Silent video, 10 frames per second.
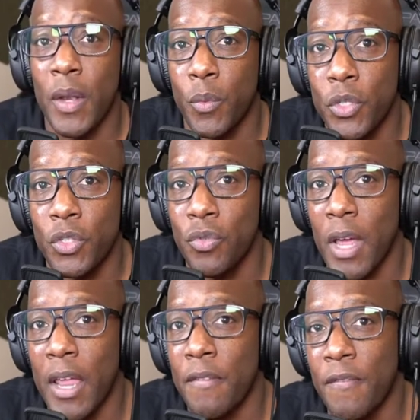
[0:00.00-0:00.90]
we do
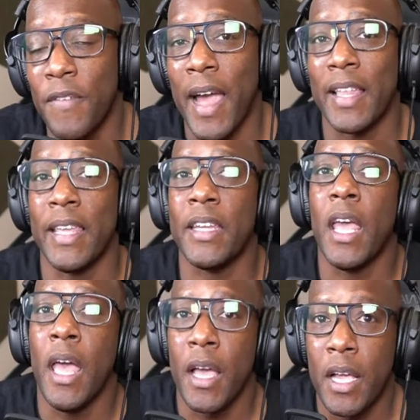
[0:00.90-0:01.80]
not violate
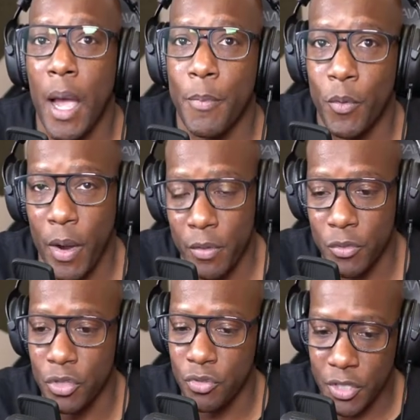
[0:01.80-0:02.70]
copyright
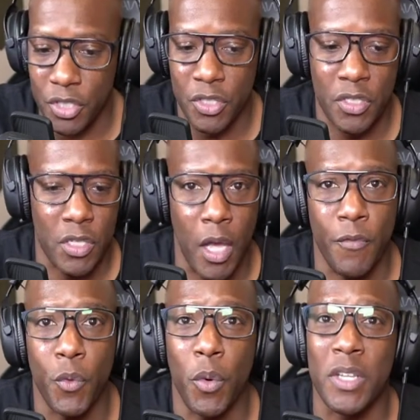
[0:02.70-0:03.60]
restrictions.
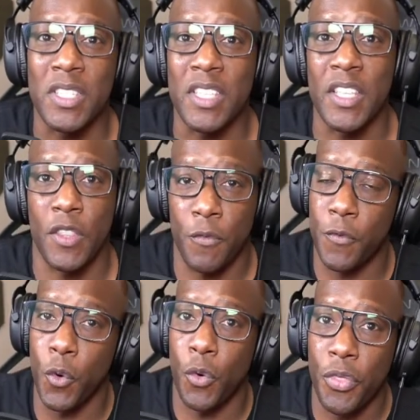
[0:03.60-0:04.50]
If you want to see the
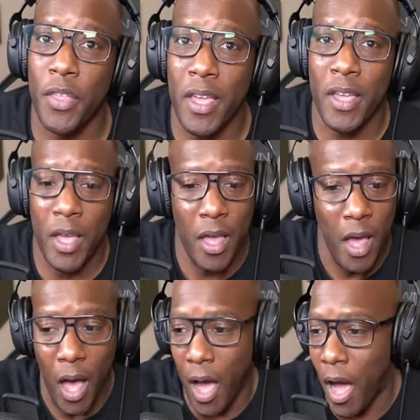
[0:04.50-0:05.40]
full thing
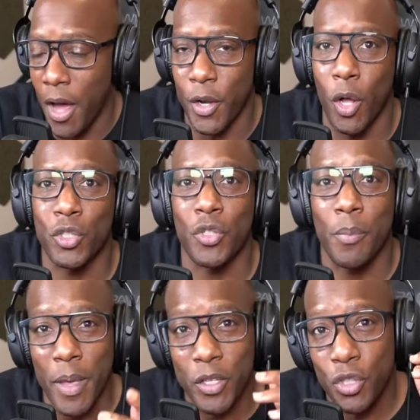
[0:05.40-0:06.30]

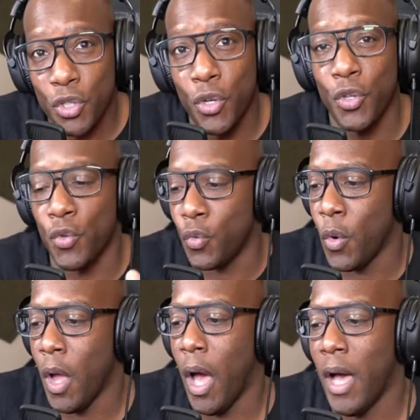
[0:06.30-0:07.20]
unaltered, make sure you
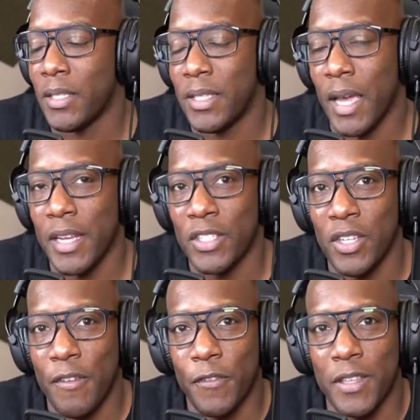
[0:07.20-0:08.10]
sign into
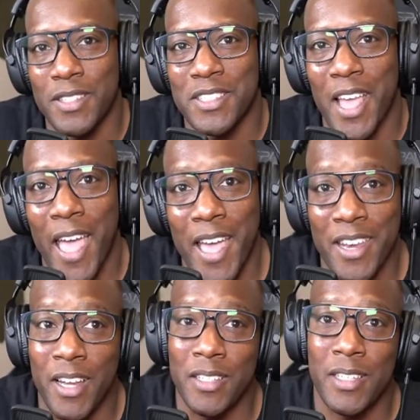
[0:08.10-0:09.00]
Netflix
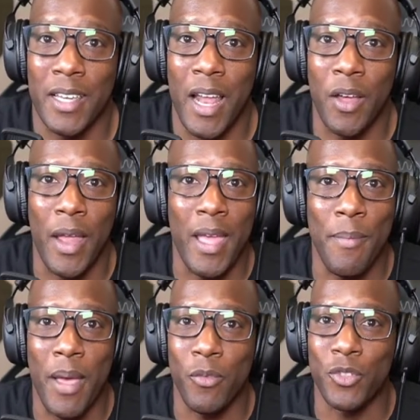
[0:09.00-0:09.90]
and check it out. Hey
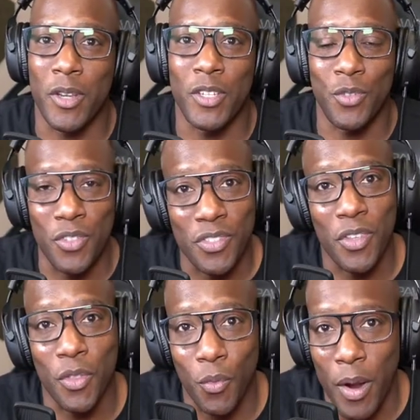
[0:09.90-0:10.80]
man, we're trying to do this
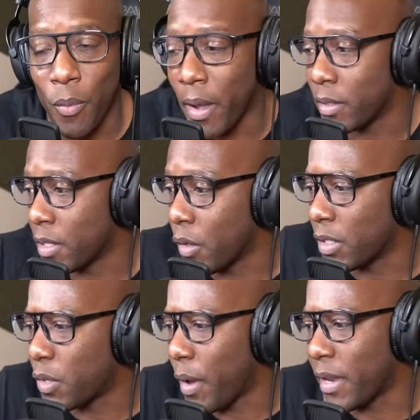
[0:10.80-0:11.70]
the right way. So
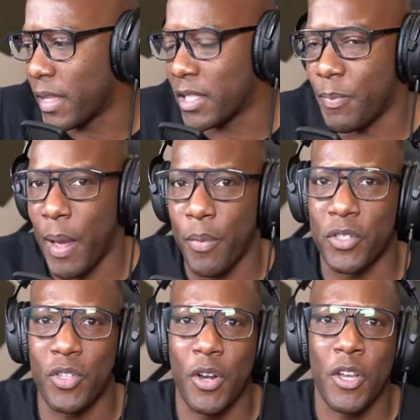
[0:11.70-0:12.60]
let's go ahead and get this bad boy
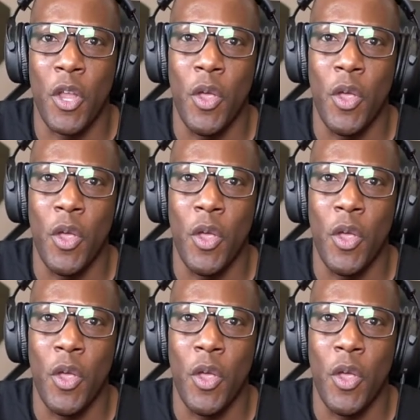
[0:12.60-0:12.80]
started